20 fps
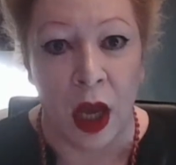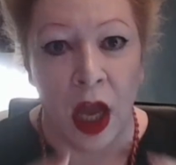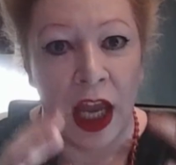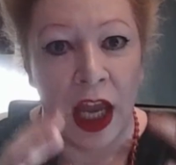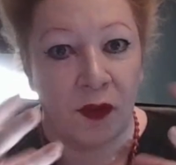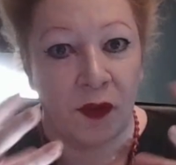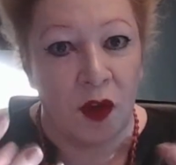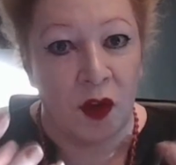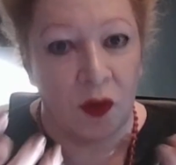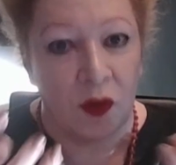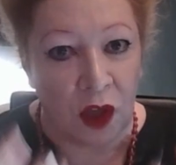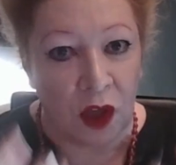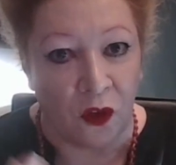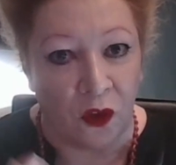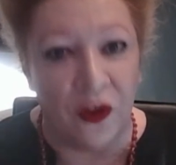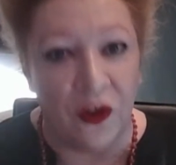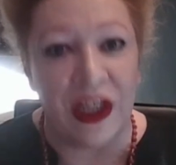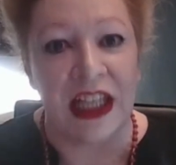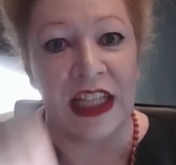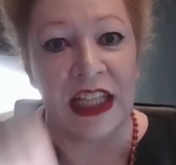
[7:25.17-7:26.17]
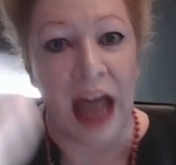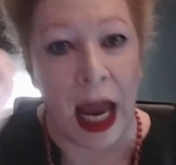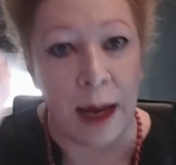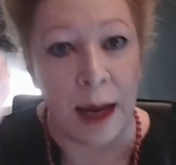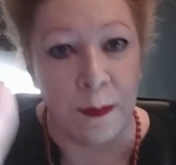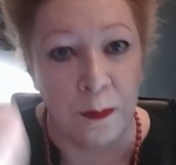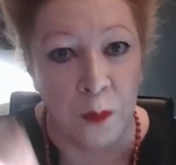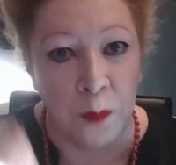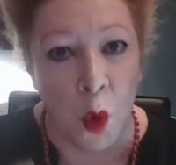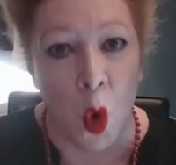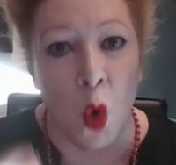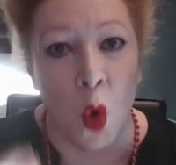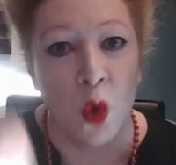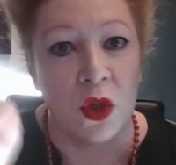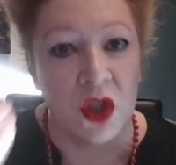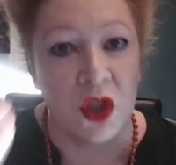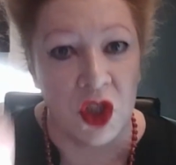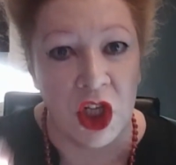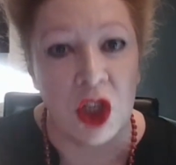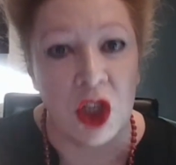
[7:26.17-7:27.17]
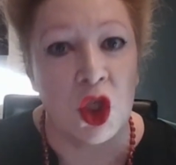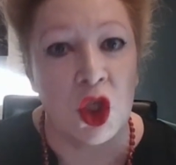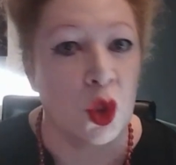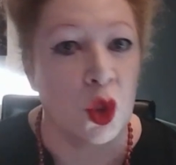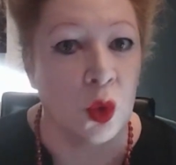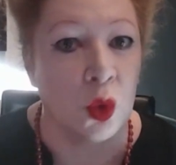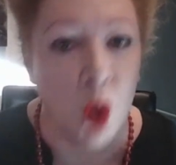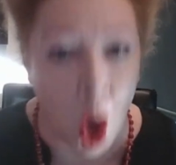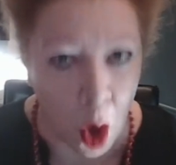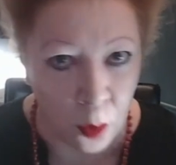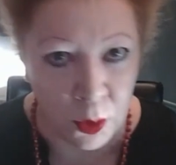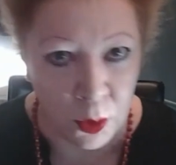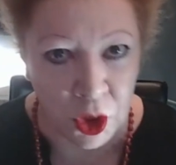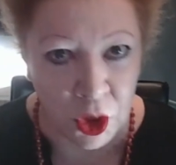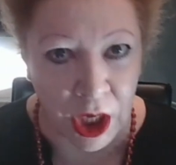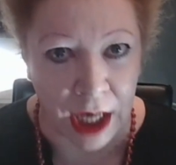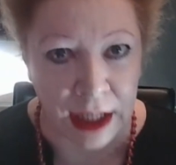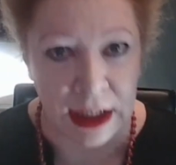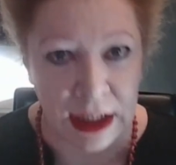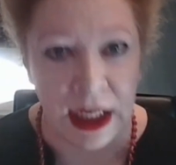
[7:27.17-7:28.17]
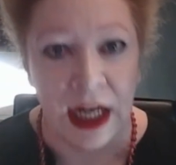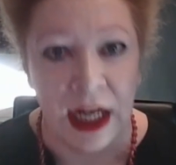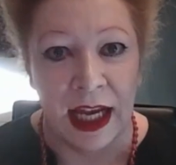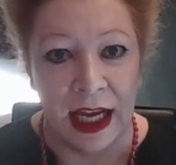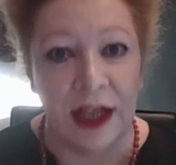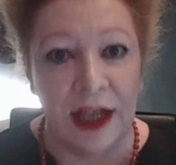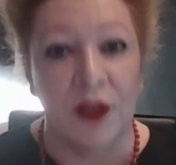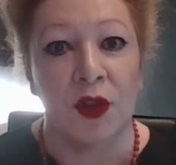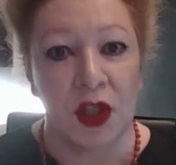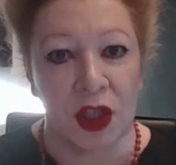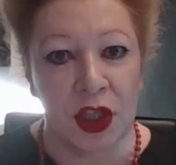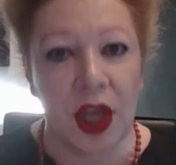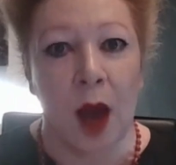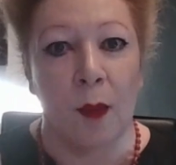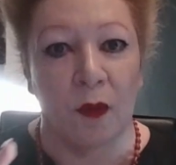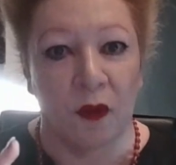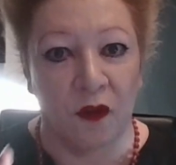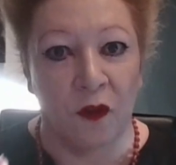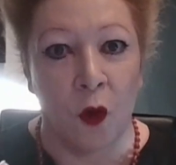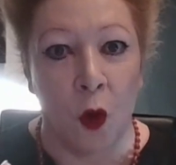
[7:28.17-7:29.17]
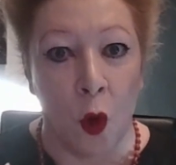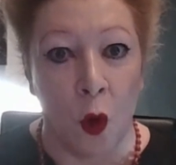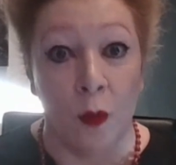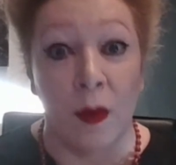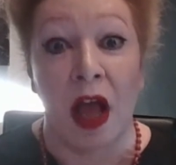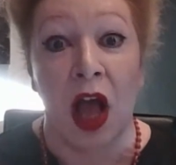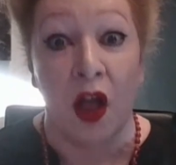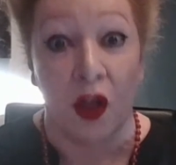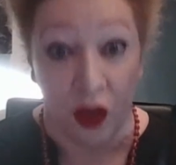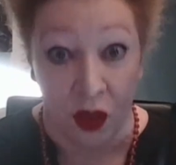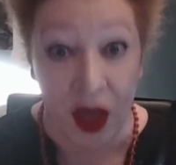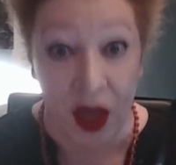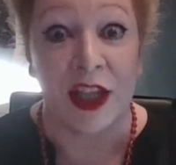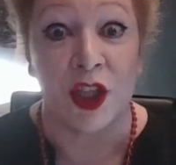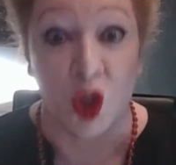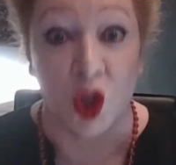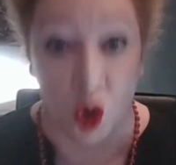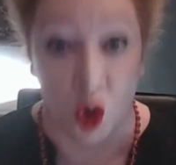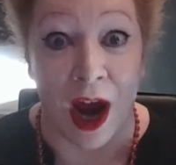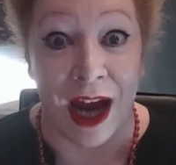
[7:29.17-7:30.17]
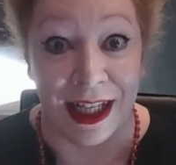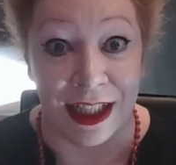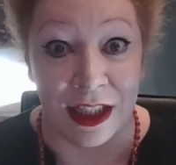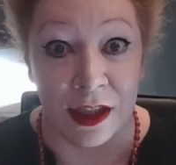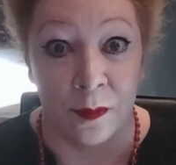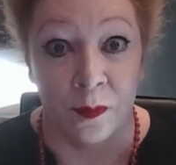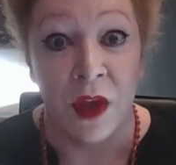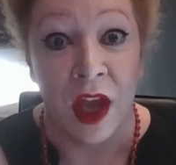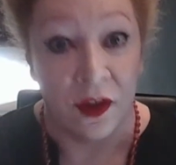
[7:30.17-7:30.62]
if you've configured a born digital object in some form, that's great.